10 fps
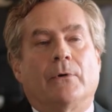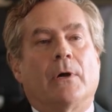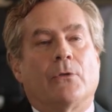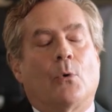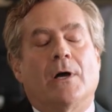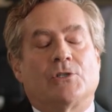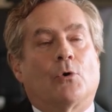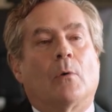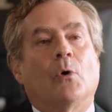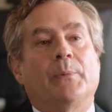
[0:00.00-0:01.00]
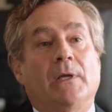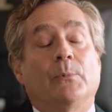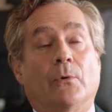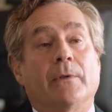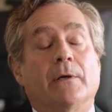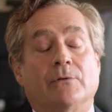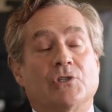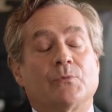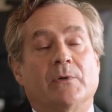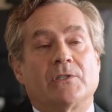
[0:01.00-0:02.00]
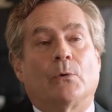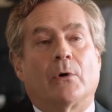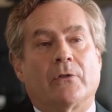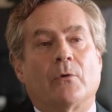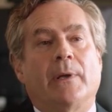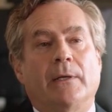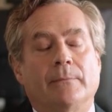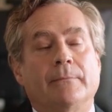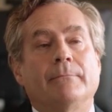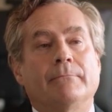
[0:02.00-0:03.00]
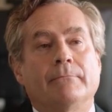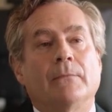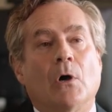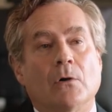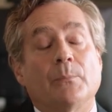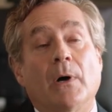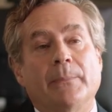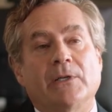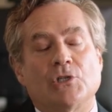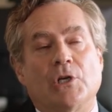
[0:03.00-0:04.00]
they're otherwise normal people. They were just missing one of their main heart pumping